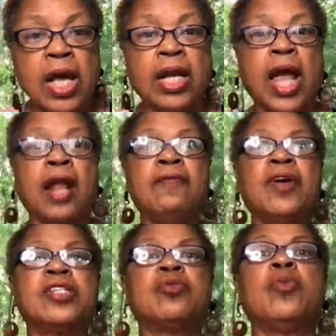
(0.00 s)
A lot of
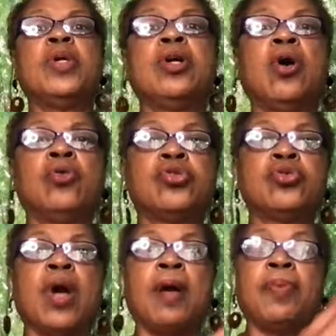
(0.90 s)
us, when we go
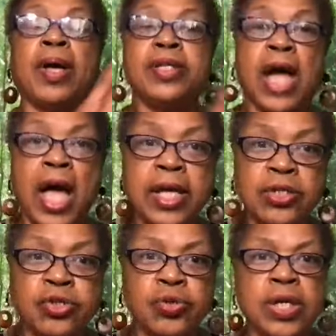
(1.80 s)
to our
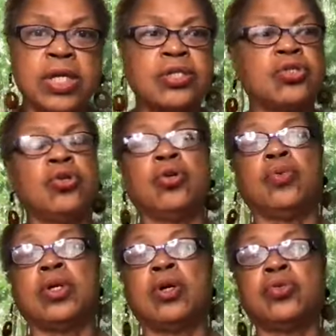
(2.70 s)
podiatrist or
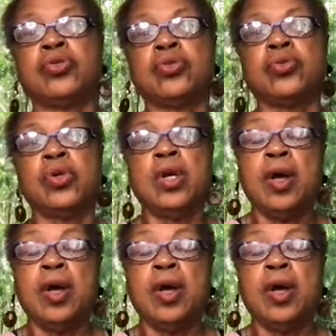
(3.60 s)
we go to